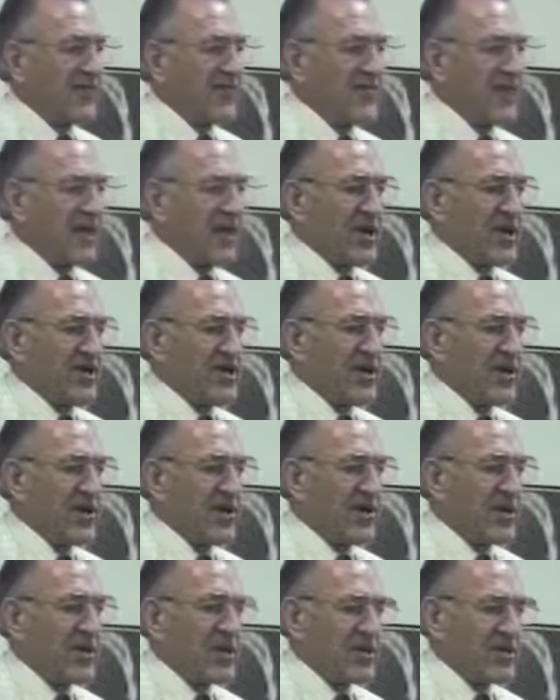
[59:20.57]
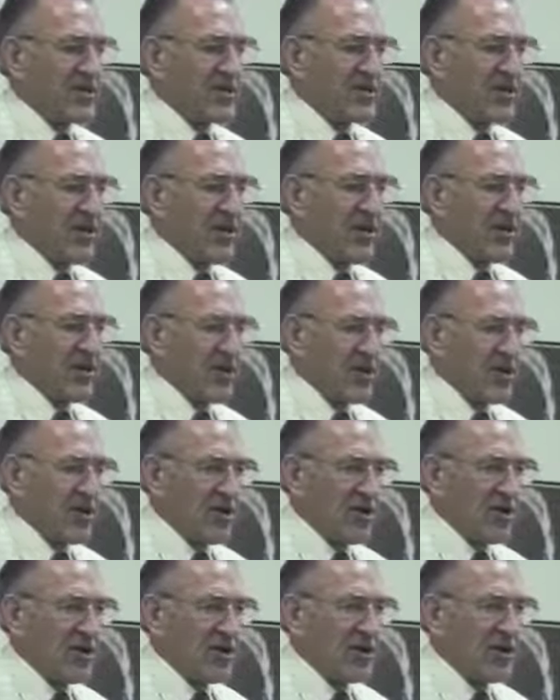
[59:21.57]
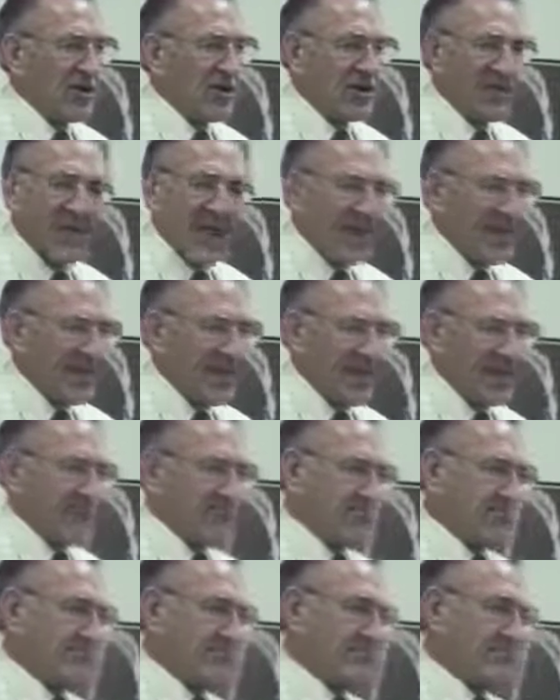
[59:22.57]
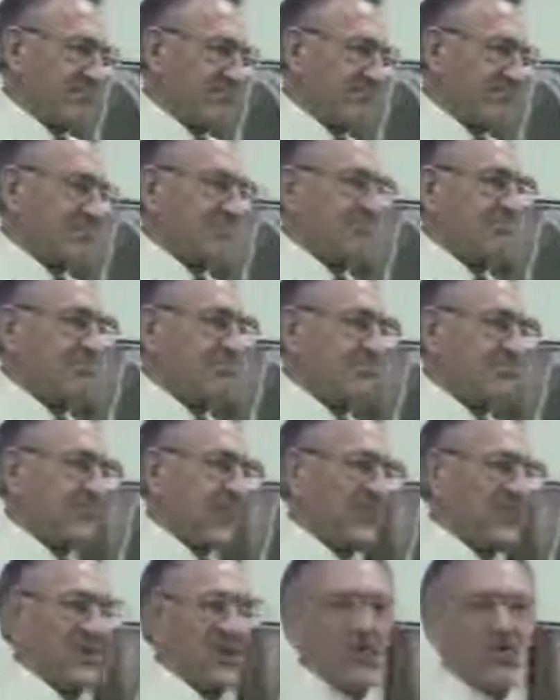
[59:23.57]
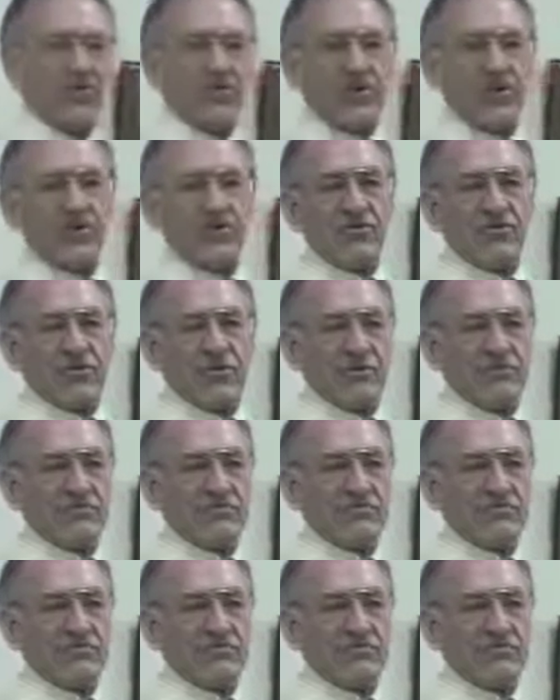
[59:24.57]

for his 100 years and her 90 if they'd only known it.